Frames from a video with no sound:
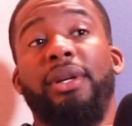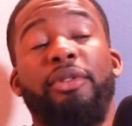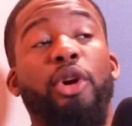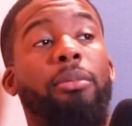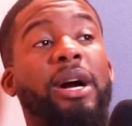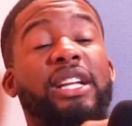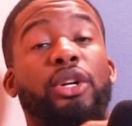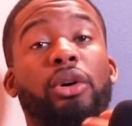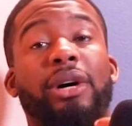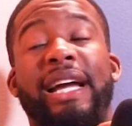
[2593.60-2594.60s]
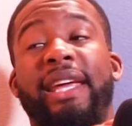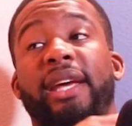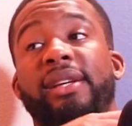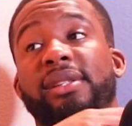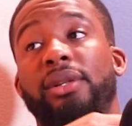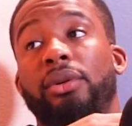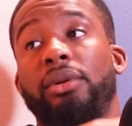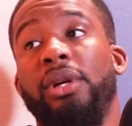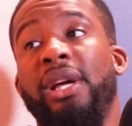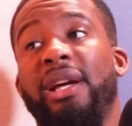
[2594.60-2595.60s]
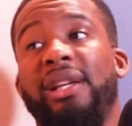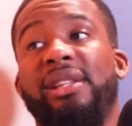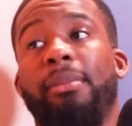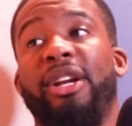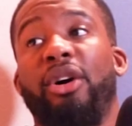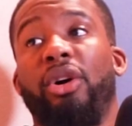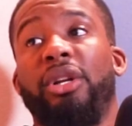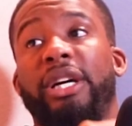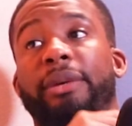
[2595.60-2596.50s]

If so you got money though, I get it still. And some are not on that.